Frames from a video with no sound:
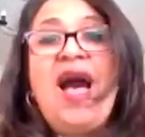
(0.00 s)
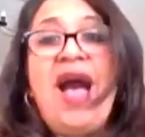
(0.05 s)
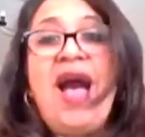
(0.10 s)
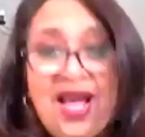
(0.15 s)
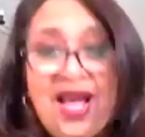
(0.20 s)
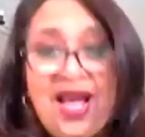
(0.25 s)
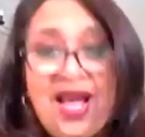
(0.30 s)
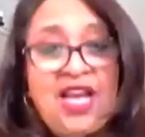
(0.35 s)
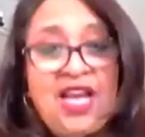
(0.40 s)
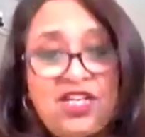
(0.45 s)

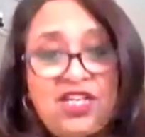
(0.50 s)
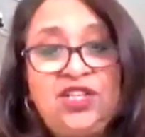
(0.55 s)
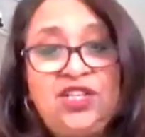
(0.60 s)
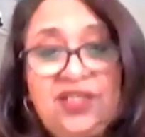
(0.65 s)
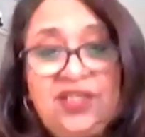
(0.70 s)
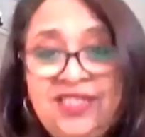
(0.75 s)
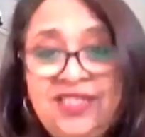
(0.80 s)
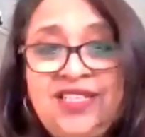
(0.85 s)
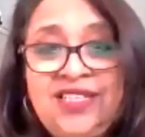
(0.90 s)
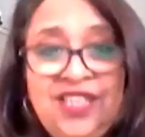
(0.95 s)
And actually
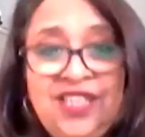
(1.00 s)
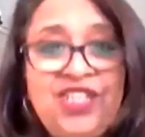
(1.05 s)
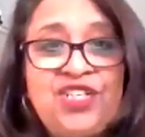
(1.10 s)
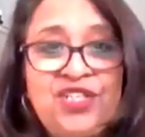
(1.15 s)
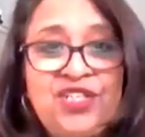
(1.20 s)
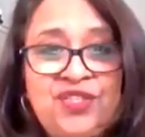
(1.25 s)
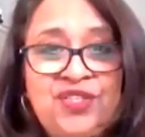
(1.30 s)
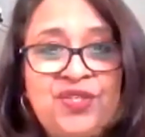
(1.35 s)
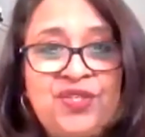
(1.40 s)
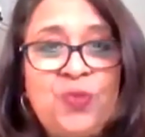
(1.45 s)
the
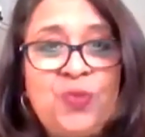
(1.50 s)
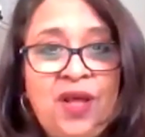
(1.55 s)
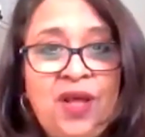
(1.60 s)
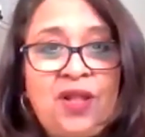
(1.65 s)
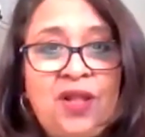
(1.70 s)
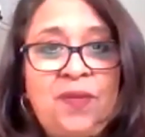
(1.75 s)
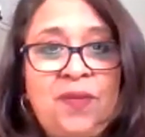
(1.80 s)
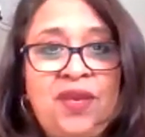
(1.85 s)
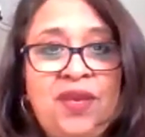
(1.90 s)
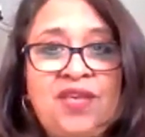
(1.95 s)
teachers as
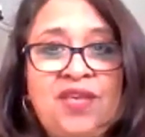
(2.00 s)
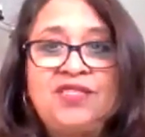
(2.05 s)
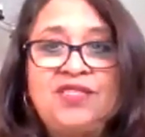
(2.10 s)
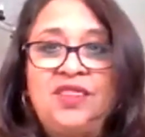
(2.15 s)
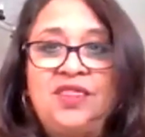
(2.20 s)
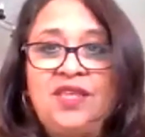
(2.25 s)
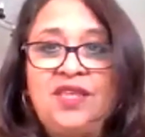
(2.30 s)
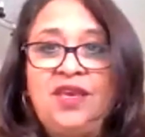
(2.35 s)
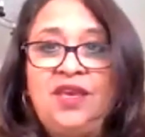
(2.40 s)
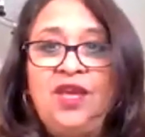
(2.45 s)
well, because I
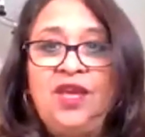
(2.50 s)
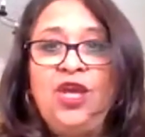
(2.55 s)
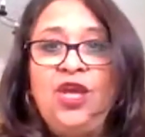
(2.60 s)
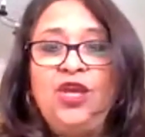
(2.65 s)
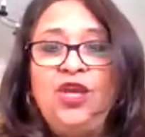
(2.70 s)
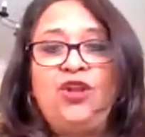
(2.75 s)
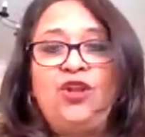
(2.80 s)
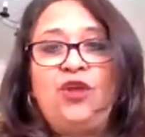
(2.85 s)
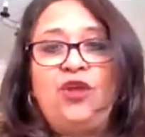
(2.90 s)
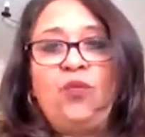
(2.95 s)
think,
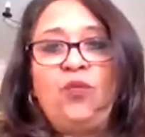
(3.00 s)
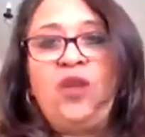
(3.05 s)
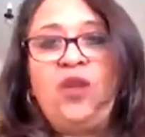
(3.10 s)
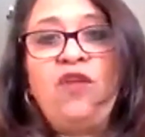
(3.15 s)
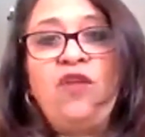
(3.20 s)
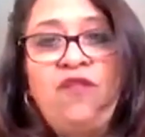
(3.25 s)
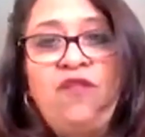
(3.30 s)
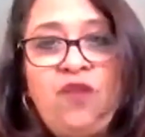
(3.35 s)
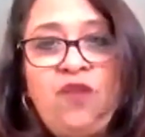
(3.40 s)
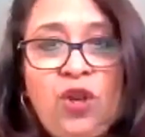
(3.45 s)
when
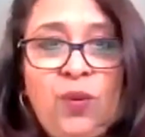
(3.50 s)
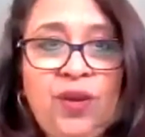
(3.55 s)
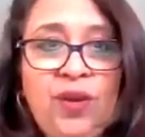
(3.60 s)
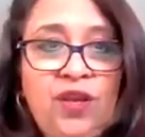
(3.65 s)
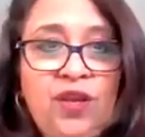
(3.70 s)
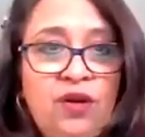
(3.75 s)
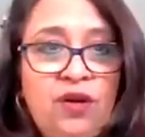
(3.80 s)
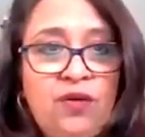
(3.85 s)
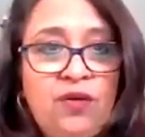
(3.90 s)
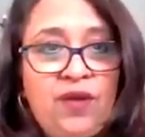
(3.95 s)
you're following
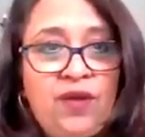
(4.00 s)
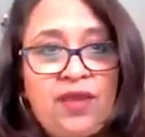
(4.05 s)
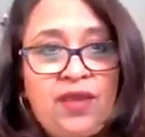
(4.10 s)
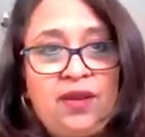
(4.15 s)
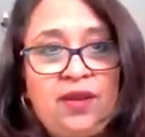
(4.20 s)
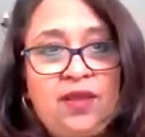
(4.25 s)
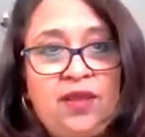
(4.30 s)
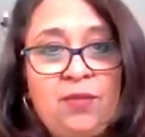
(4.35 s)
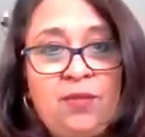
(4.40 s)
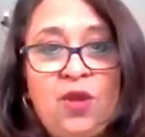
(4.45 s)
a
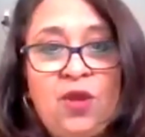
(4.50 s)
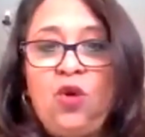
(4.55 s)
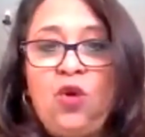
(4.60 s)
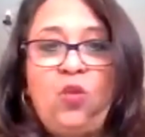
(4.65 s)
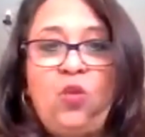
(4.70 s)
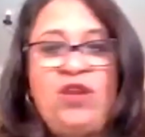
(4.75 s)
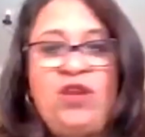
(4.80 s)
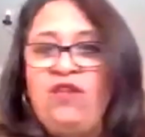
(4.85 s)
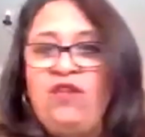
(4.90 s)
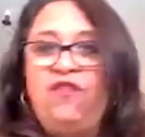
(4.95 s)
curriculum
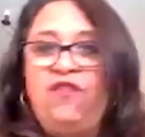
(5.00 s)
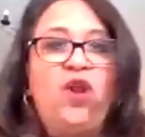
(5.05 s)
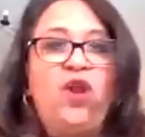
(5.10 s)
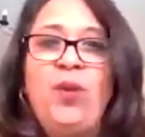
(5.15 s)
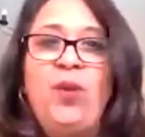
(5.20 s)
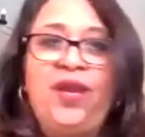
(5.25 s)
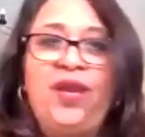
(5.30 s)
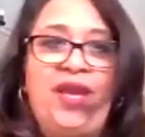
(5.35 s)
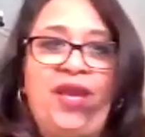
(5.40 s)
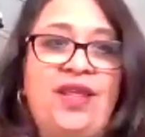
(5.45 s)
or when you're
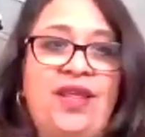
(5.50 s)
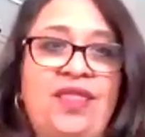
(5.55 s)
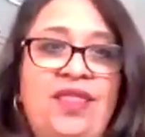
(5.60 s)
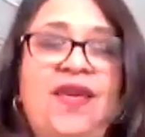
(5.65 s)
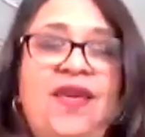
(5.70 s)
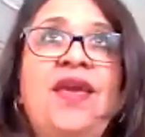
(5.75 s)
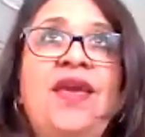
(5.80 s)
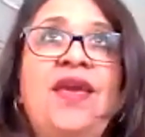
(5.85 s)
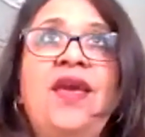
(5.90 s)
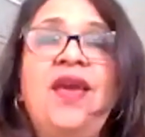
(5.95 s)
following
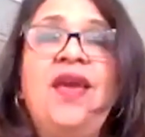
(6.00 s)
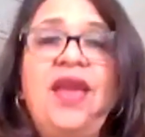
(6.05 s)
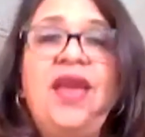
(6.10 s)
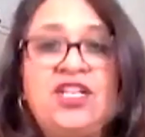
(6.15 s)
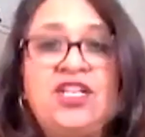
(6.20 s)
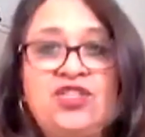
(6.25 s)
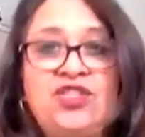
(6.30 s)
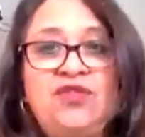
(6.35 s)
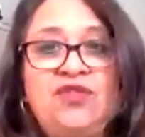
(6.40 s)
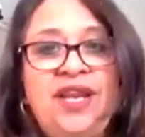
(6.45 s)
anything,
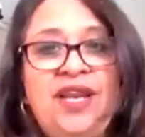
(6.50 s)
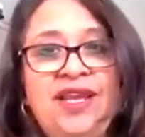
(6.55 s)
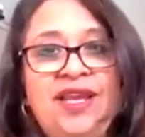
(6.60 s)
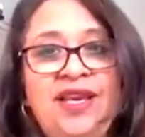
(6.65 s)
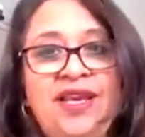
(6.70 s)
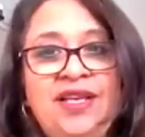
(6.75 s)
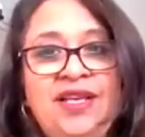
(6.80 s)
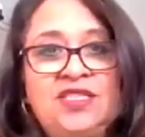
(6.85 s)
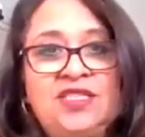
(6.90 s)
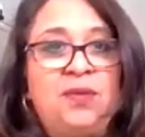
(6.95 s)
it's really
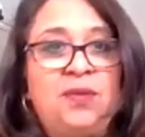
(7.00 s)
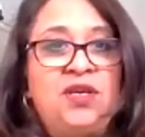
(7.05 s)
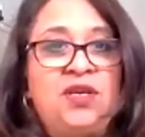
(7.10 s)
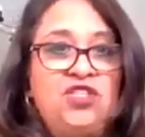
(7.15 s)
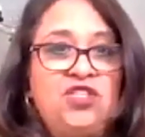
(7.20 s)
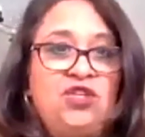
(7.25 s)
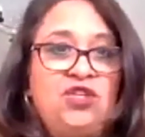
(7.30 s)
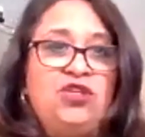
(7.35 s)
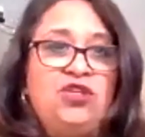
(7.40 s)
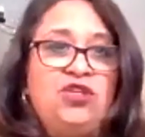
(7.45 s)
easy,
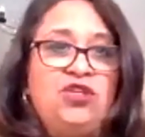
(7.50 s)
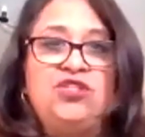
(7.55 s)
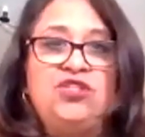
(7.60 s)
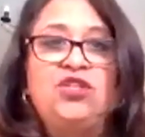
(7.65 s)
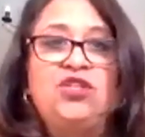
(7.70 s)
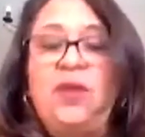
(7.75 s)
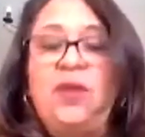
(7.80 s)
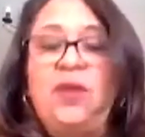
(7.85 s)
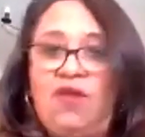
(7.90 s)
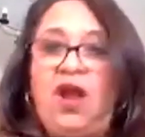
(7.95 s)
because you're just
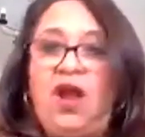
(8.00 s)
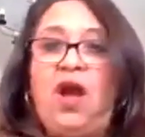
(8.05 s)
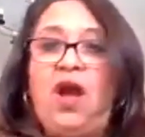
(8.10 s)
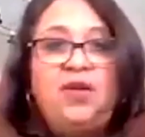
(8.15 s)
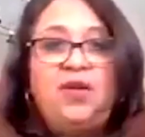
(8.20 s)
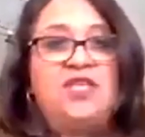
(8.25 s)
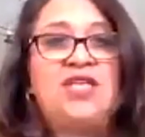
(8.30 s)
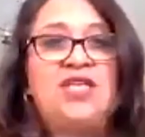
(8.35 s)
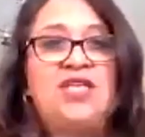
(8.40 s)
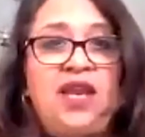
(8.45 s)
going, right, I'm
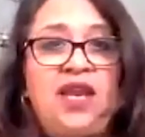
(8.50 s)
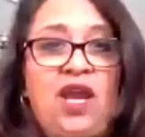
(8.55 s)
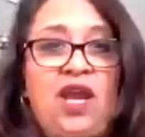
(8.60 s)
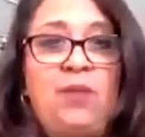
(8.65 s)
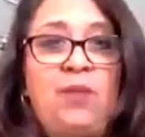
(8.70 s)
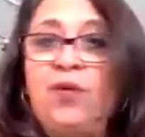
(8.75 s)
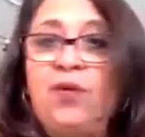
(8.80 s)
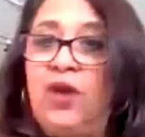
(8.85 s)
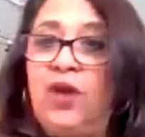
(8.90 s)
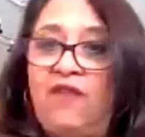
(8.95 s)
going to take out a
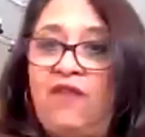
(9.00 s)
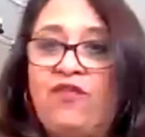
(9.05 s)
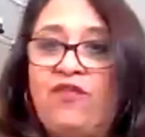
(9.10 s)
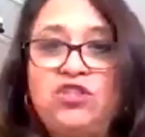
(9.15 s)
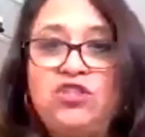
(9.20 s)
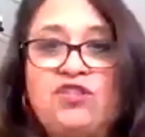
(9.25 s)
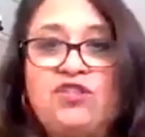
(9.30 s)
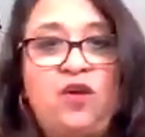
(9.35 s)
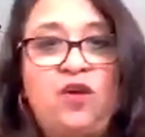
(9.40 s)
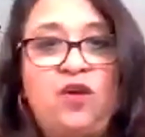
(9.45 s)
book, I've
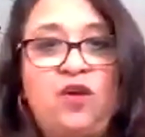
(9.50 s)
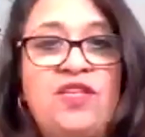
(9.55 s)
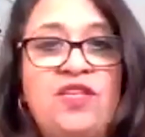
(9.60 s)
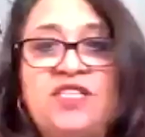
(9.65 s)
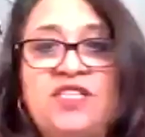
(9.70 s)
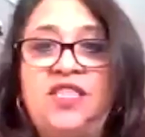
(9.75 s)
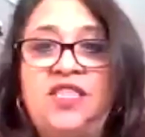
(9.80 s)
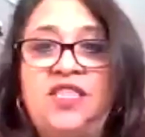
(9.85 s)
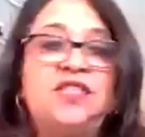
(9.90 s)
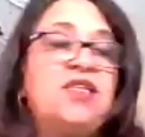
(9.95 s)
got to follow
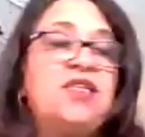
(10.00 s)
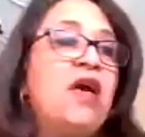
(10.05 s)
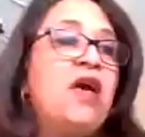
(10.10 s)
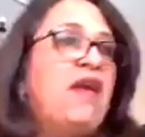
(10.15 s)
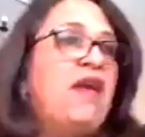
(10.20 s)
these things.